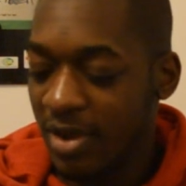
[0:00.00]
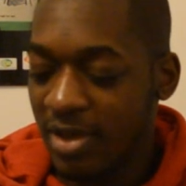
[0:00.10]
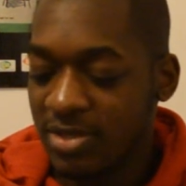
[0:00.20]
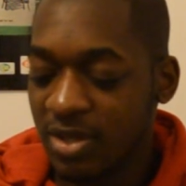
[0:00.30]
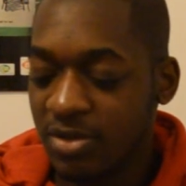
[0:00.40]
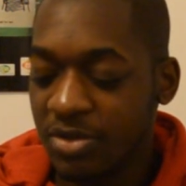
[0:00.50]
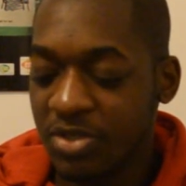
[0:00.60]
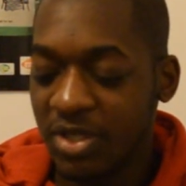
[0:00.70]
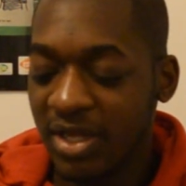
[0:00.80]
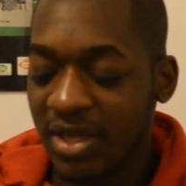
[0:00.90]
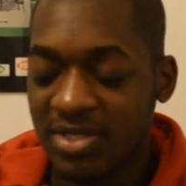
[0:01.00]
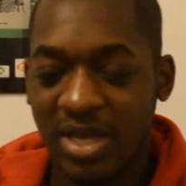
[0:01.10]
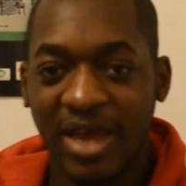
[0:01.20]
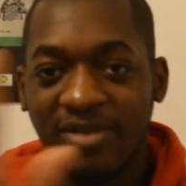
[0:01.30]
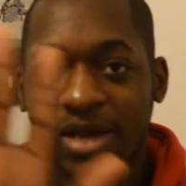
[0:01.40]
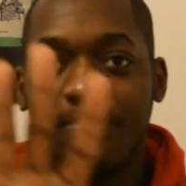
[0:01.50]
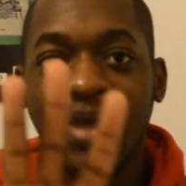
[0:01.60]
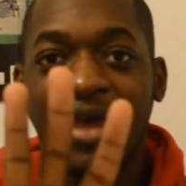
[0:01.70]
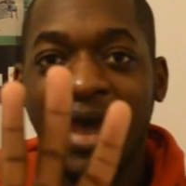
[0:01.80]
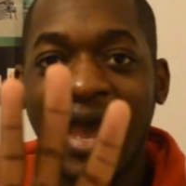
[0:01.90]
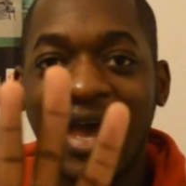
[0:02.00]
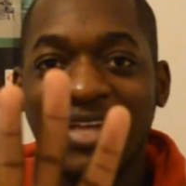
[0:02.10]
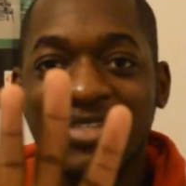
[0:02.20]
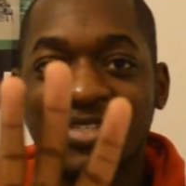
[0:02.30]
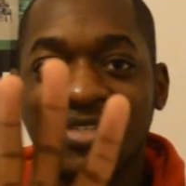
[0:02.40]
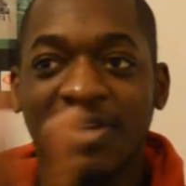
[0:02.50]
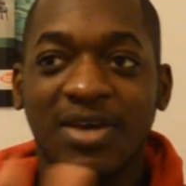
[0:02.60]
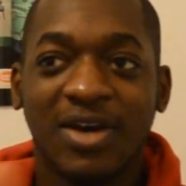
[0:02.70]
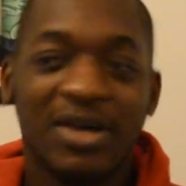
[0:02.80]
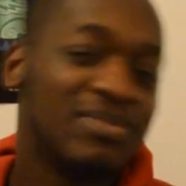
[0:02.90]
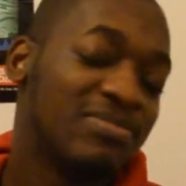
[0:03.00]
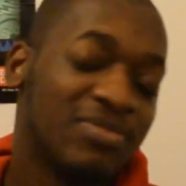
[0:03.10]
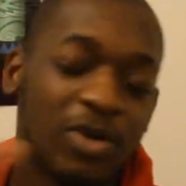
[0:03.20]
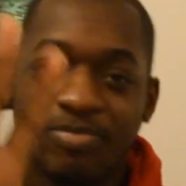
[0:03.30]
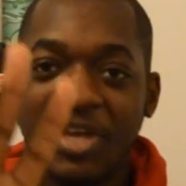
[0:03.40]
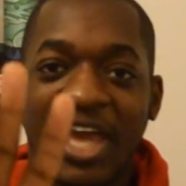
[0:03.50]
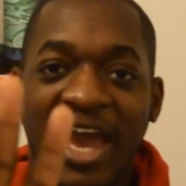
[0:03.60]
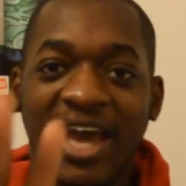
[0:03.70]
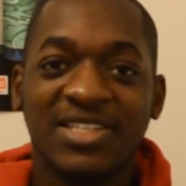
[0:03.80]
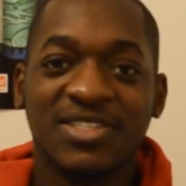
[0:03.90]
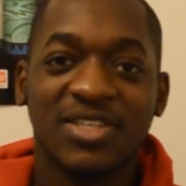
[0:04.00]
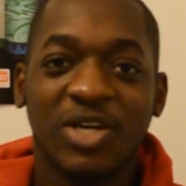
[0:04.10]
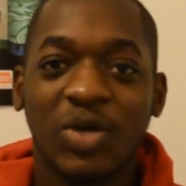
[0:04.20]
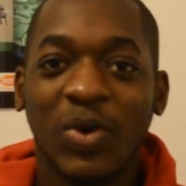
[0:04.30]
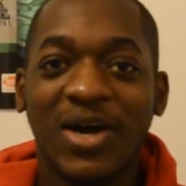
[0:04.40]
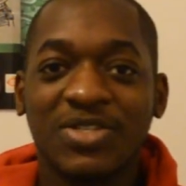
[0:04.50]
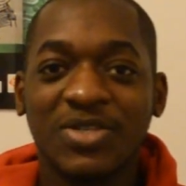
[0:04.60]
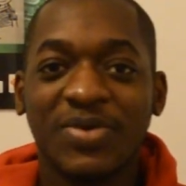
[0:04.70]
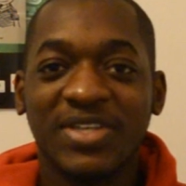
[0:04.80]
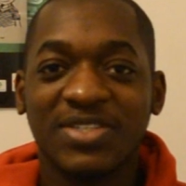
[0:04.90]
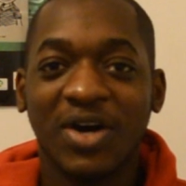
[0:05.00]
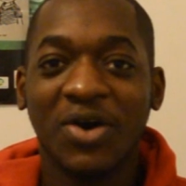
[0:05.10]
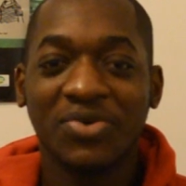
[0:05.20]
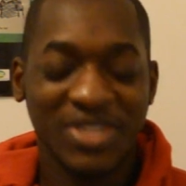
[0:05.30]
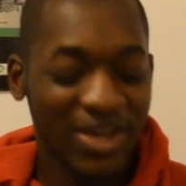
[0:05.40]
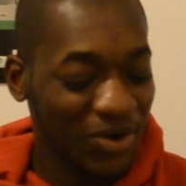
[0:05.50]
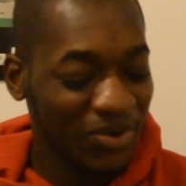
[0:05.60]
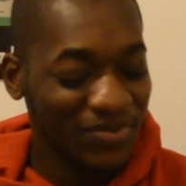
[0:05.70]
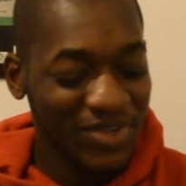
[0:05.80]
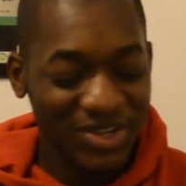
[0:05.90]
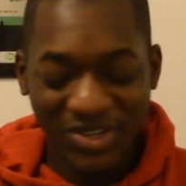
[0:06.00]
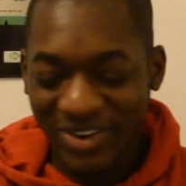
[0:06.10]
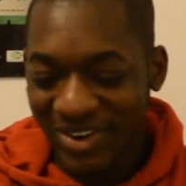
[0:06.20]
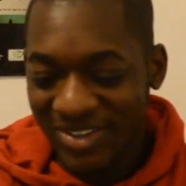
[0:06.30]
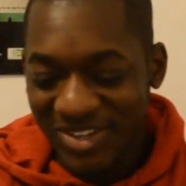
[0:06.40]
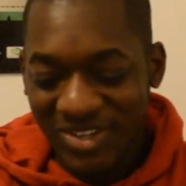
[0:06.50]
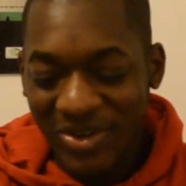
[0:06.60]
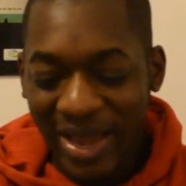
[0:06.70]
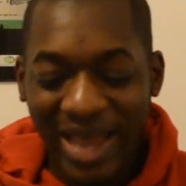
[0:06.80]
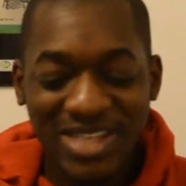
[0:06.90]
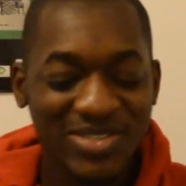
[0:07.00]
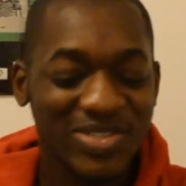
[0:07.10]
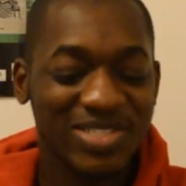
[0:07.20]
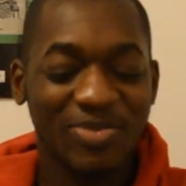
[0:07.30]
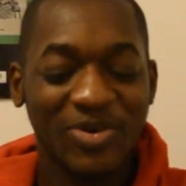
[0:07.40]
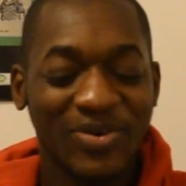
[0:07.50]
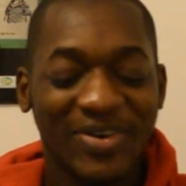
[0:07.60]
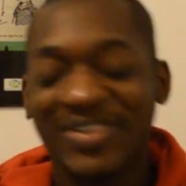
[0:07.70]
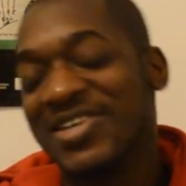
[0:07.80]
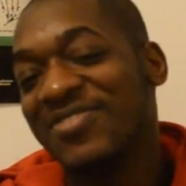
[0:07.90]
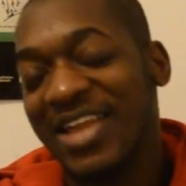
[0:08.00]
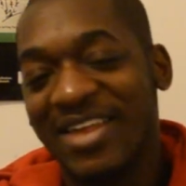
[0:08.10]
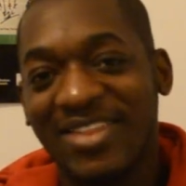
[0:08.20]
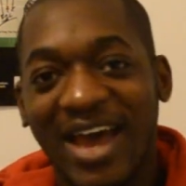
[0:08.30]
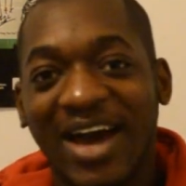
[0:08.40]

So usually, because I have like bigger hands, or big hands, what I'll do is say, "Oh, your hand looks small," or something like that.